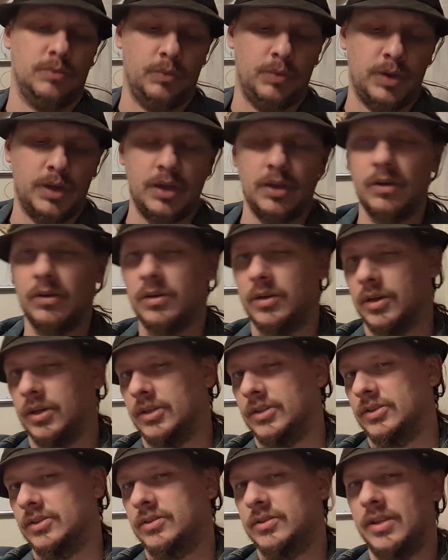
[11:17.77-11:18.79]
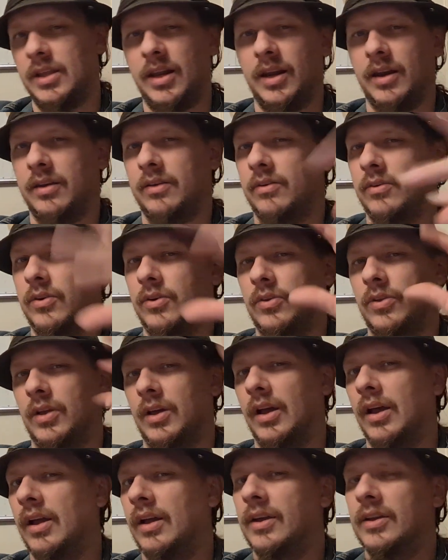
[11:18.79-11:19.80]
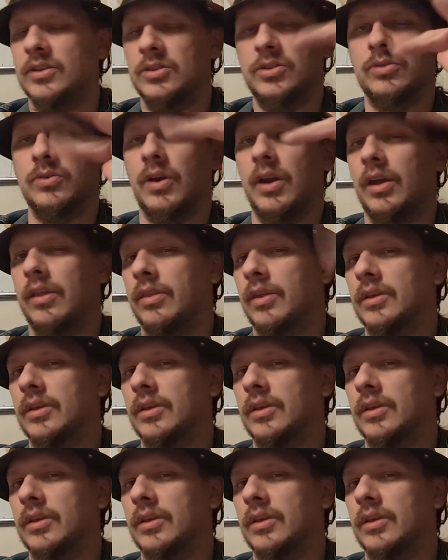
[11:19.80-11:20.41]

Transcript: Will, because they didn't do the Strength,